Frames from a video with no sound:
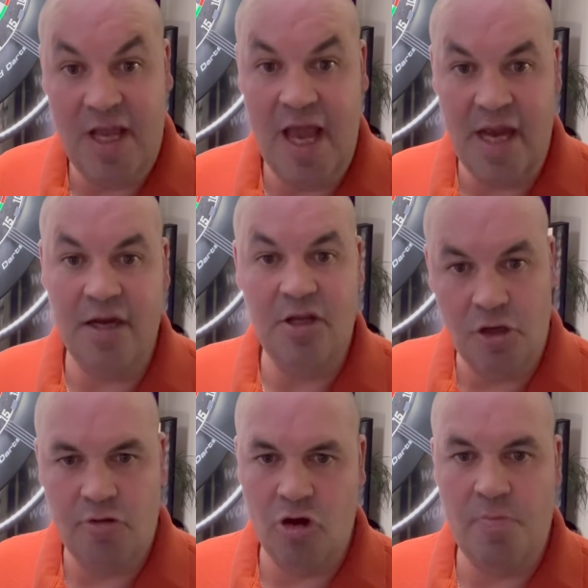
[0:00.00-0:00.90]
getting your
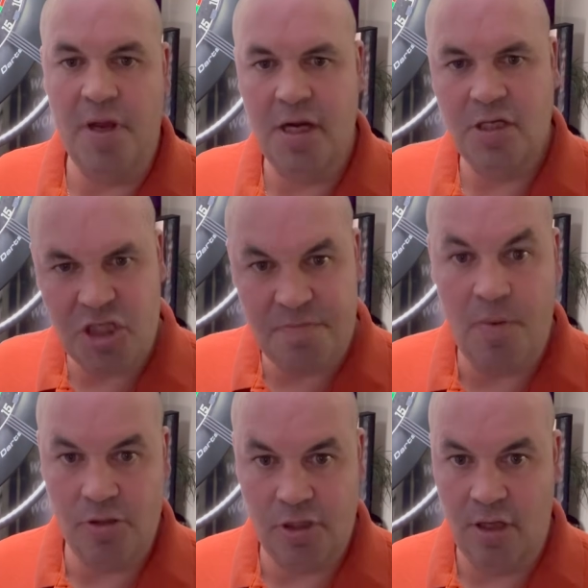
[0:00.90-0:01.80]
grouping
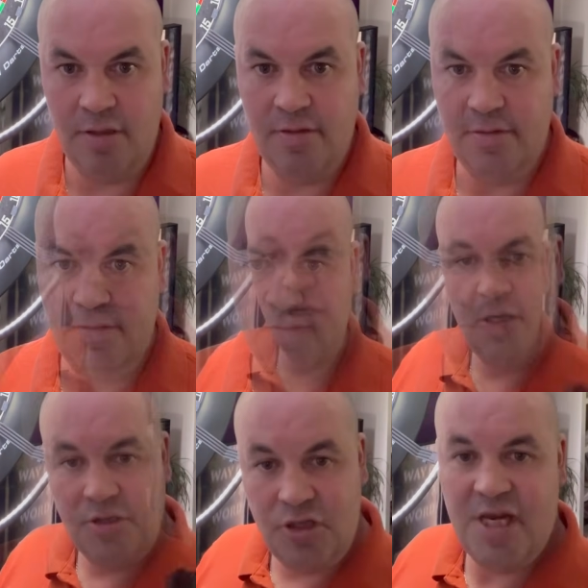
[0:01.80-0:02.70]
spot on.
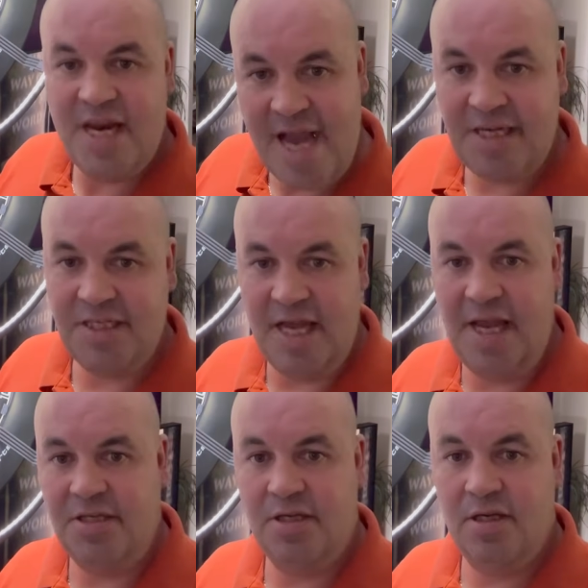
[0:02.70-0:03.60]
So the next
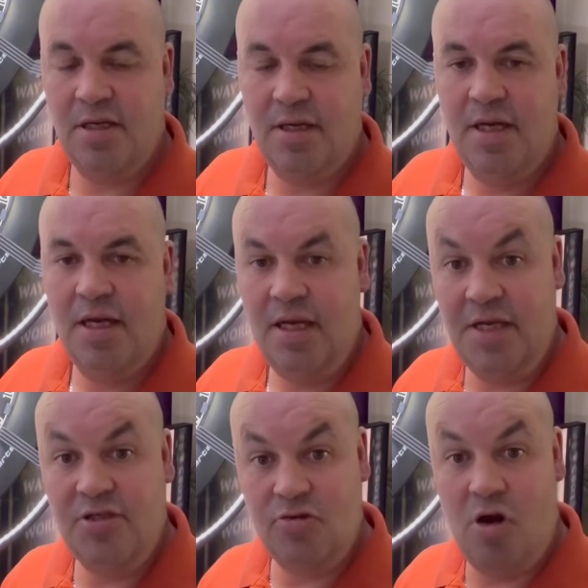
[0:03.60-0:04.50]
stage
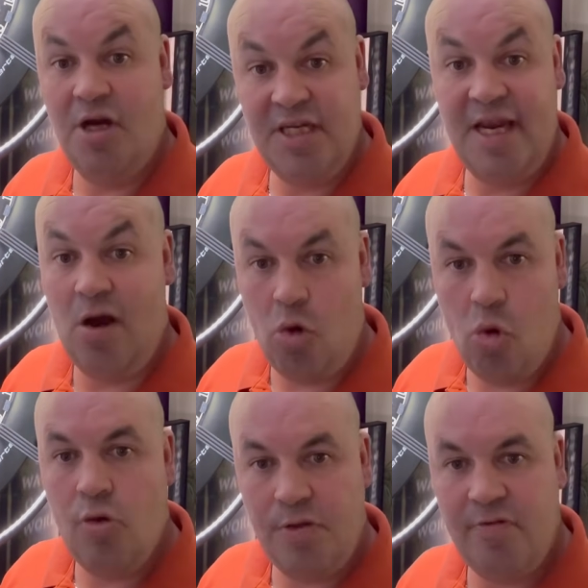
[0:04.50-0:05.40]
is trying to get
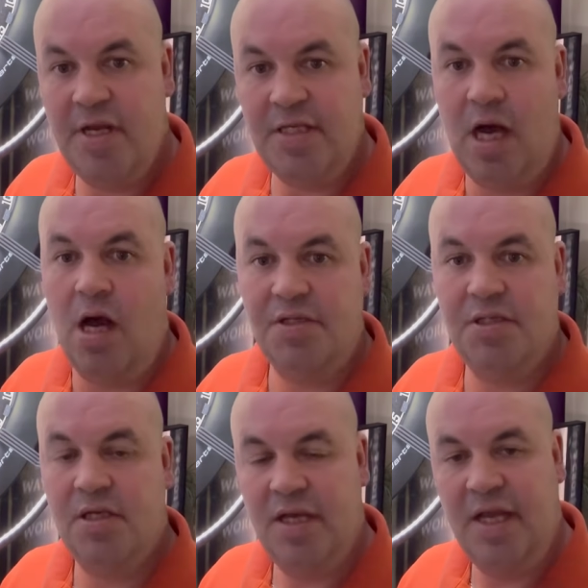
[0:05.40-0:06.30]
all 3 darts
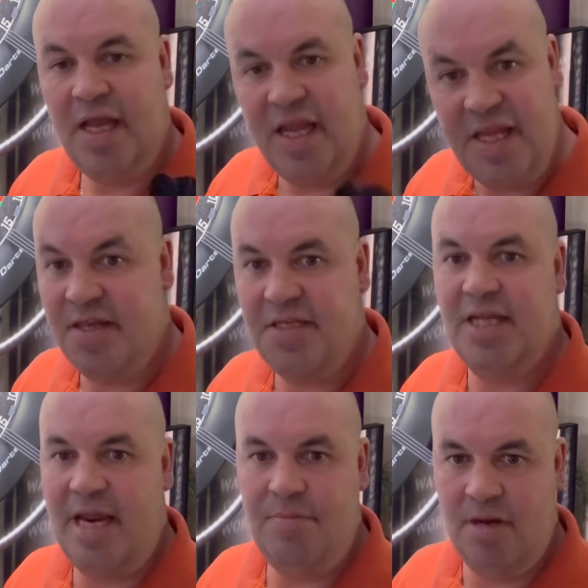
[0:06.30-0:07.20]
in the
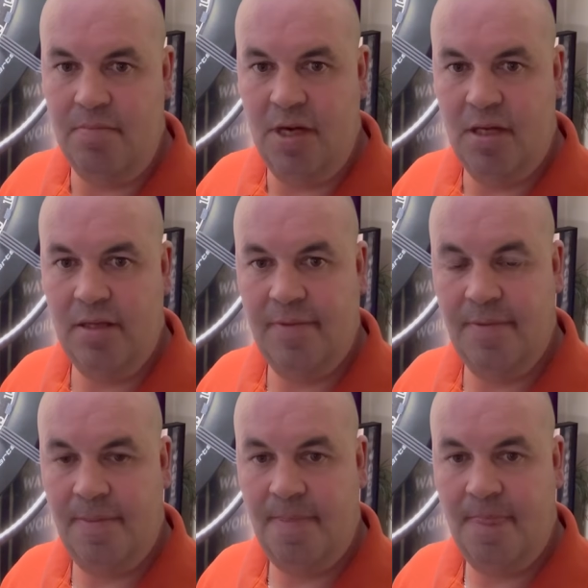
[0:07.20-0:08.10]
same number.
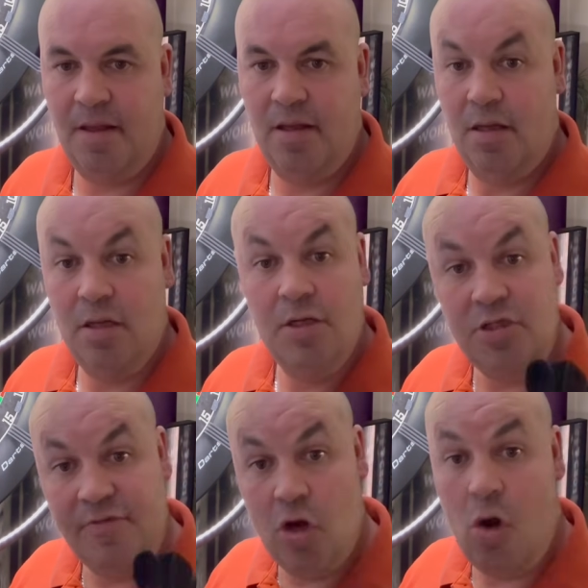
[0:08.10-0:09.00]
So
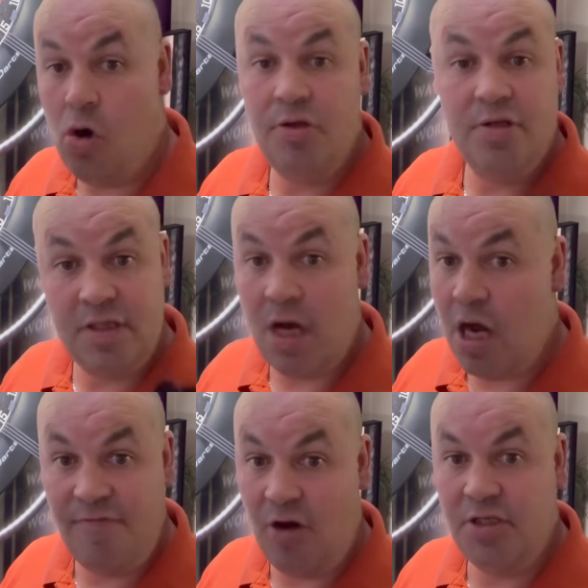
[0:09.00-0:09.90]
you've got your
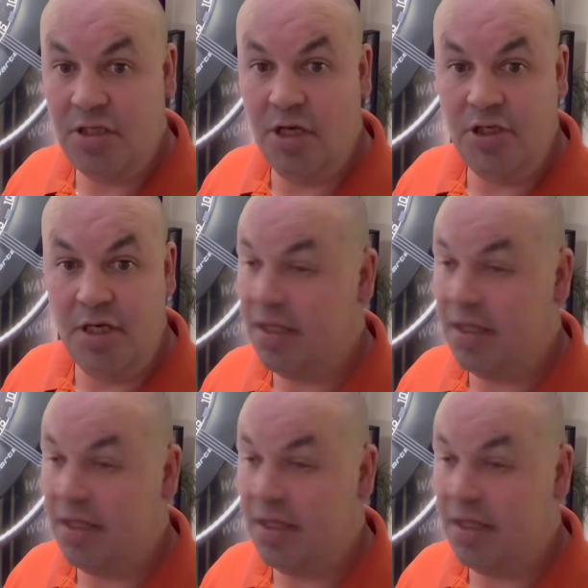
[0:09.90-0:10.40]
dart flights touching.